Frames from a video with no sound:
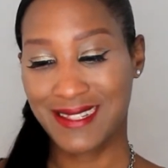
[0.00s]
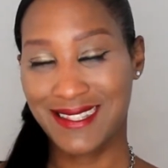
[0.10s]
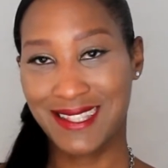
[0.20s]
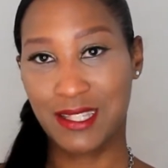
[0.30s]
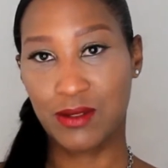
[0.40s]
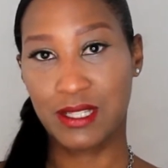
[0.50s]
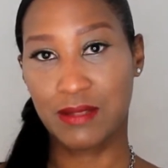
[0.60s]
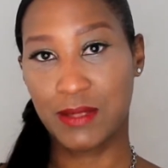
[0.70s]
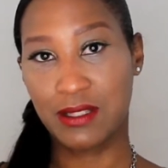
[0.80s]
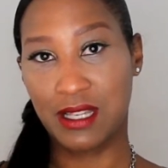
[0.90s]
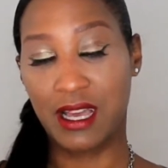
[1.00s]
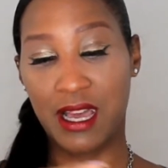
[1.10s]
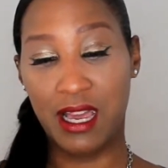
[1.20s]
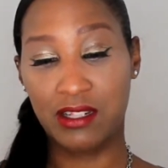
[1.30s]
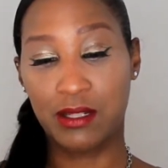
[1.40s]
Let's see what it smells like.
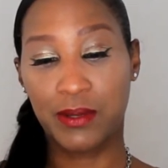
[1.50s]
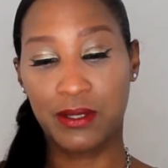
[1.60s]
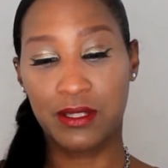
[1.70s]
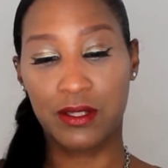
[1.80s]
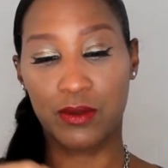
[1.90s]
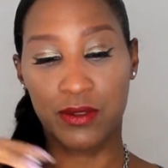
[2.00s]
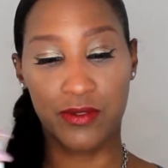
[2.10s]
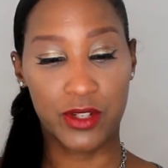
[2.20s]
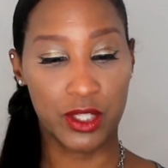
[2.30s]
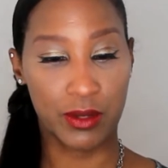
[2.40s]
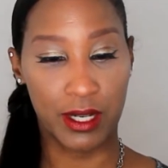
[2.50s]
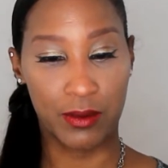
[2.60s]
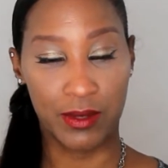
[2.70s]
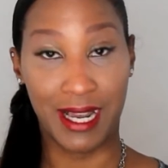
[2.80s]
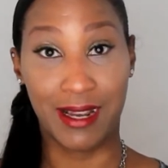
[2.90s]
I actually put this in the refrigerator
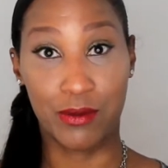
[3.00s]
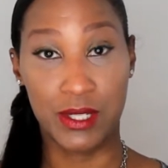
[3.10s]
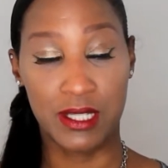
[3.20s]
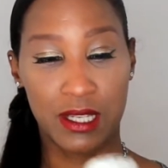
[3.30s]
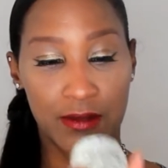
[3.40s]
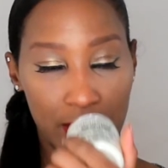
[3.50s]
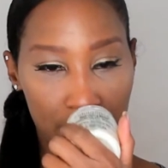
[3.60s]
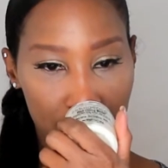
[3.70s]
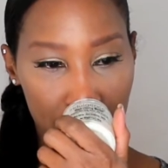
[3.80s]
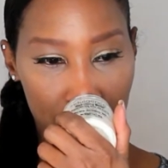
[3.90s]
when I received it.